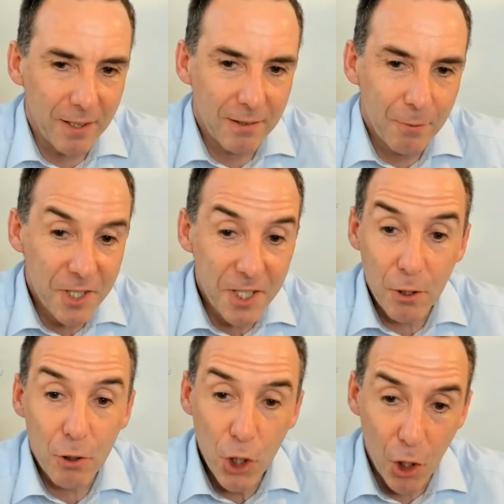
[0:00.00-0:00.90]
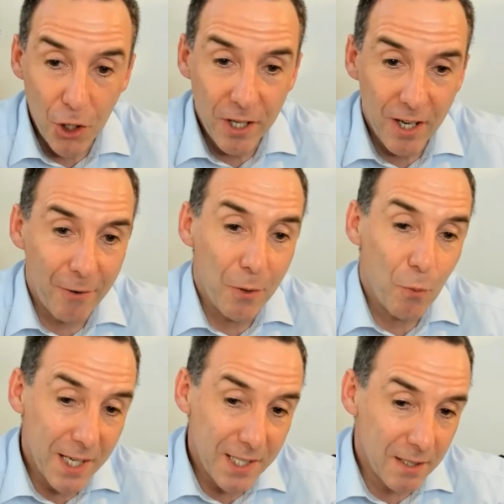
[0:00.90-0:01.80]
It was either done or it
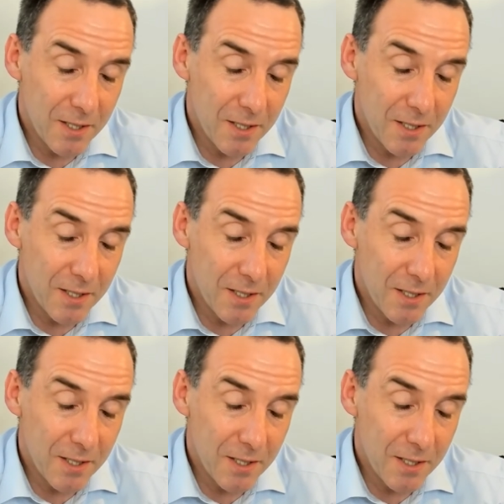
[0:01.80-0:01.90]
wasn't.